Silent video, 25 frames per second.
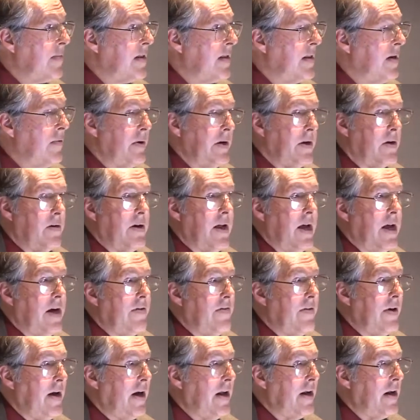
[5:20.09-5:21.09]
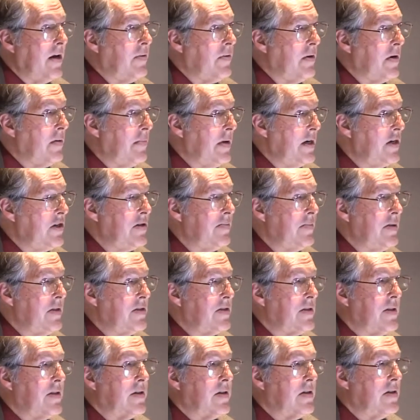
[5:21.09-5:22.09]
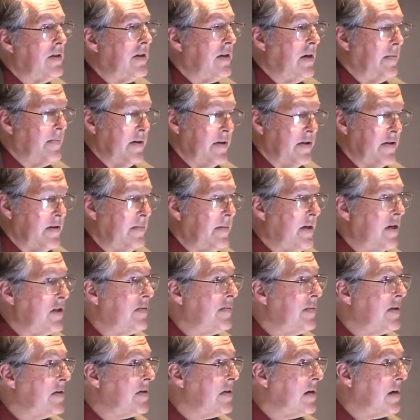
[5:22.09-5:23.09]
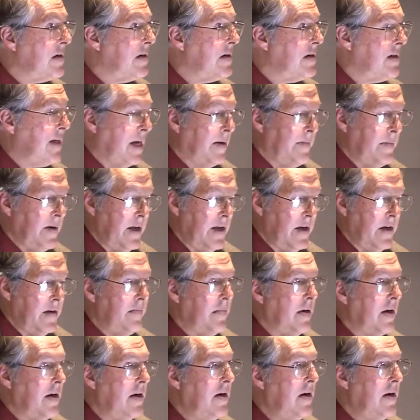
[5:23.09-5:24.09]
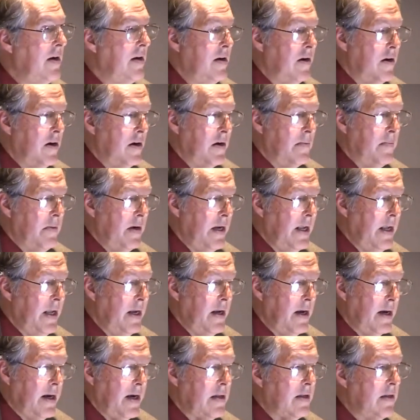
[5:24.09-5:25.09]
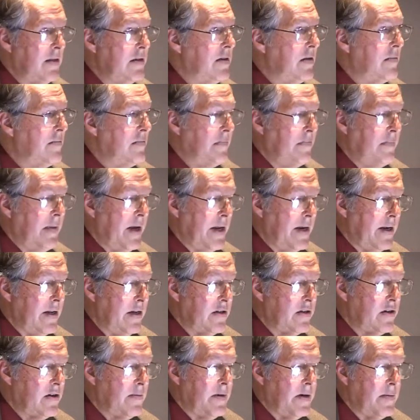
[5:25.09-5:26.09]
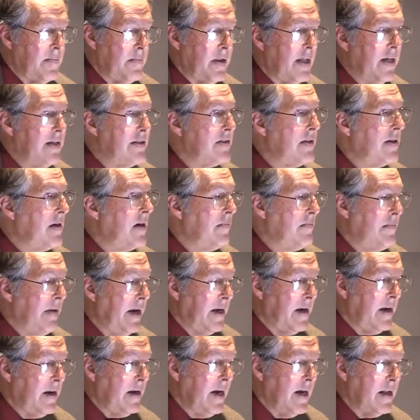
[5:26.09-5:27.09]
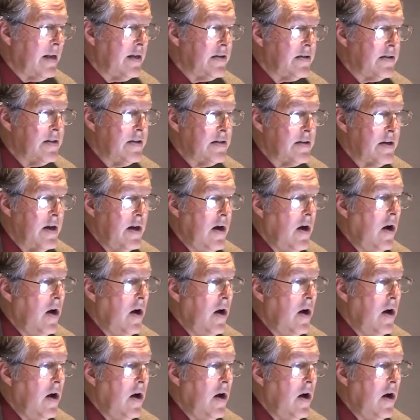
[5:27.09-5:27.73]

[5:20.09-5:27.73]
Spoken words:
that we don't have adequate measurements, that temperature measurements are contaminated by urban heat island and bad instrument placing and bad analysis,